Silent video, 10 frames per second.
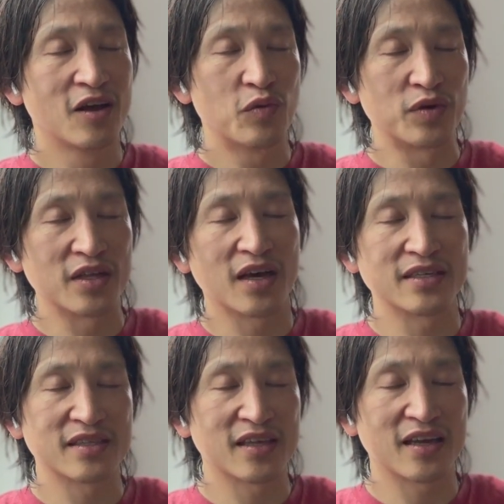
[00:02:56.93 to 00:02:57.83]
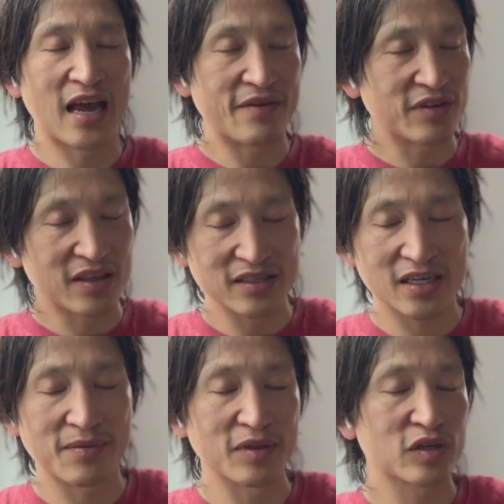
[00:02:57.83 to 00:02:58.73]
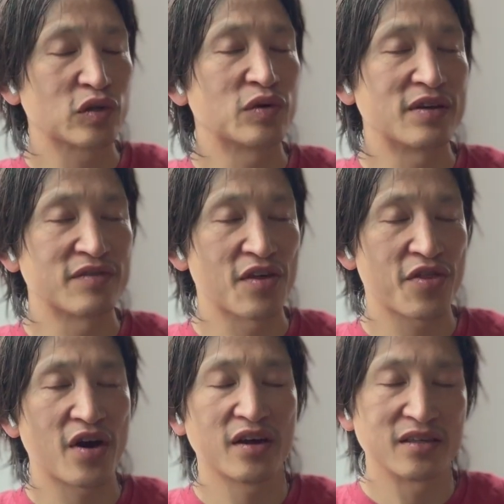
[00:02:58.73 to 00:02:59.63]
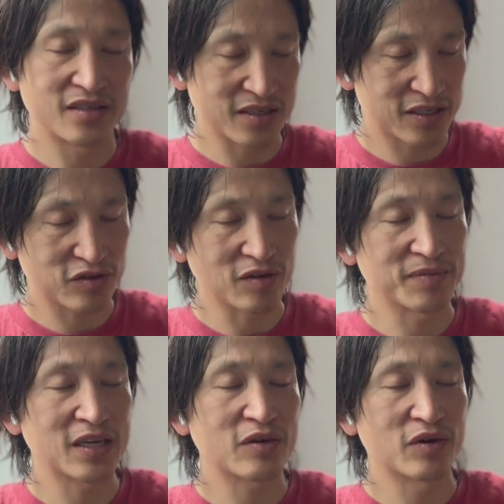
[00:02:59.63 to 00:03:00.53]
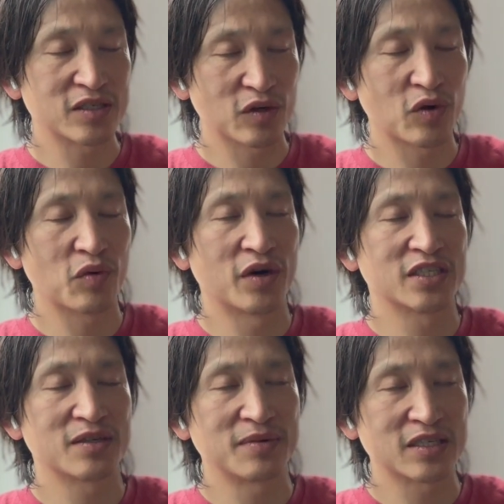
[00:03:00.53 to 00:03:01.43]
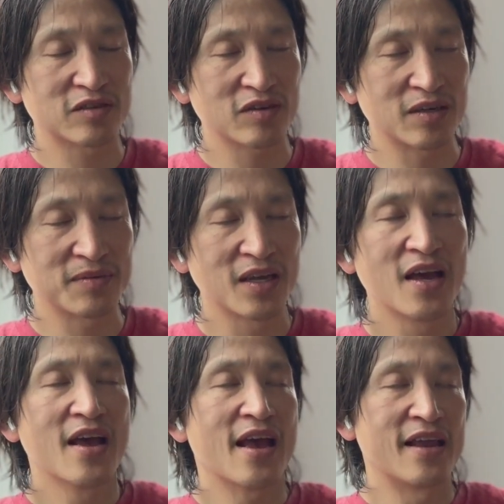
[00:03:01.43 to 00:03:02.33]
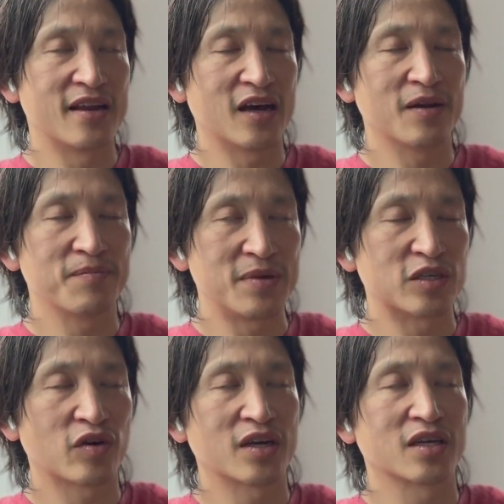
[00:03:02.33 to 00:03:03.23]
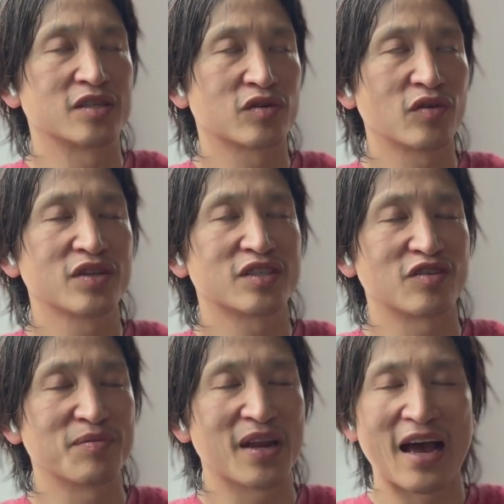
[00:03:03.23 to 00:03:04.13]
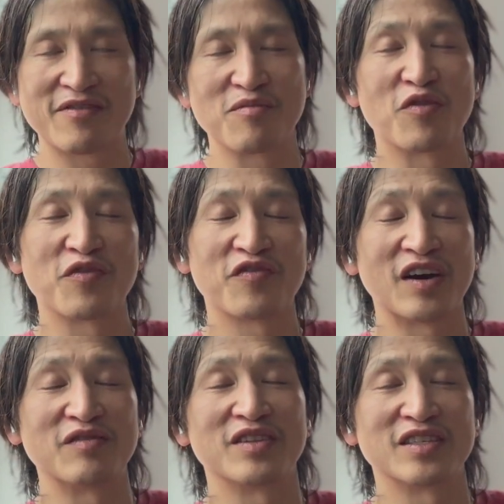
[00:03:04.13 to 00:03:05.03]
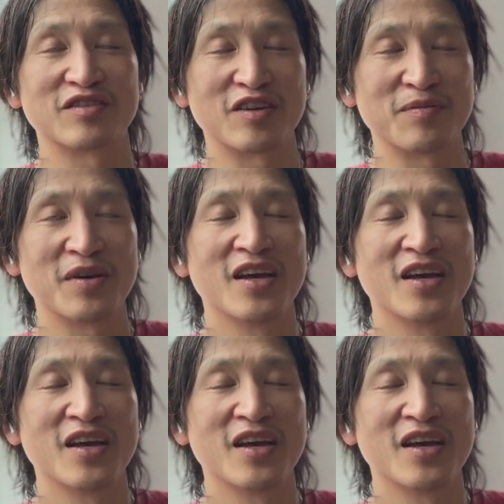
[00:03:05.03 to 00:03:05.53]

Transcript: realizing that everything that's coming through, even a thought, is just streamed anyway, so what wants to be streamed, and not me trying to control the stream, but having more fun with the stream.